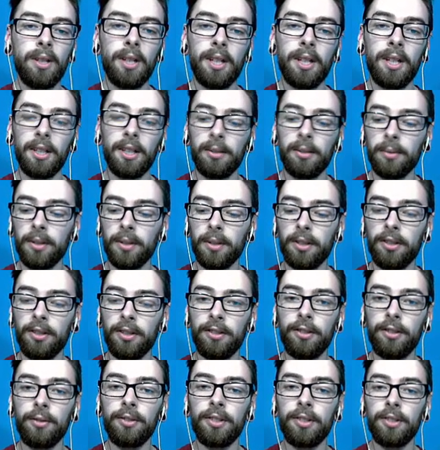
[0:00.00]
Unless we could just
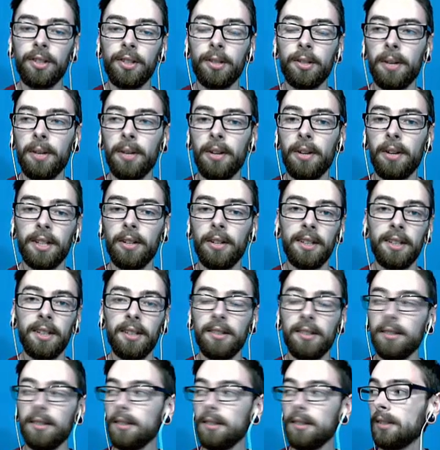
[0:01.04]
use secret power like
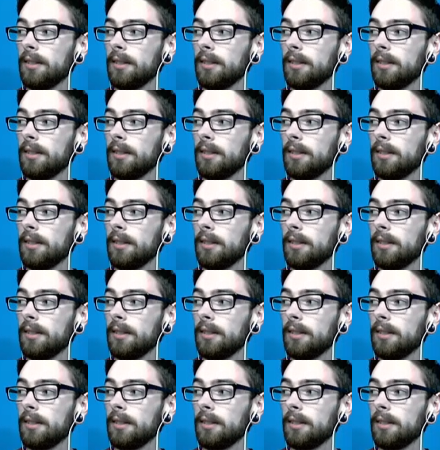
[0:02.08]
this.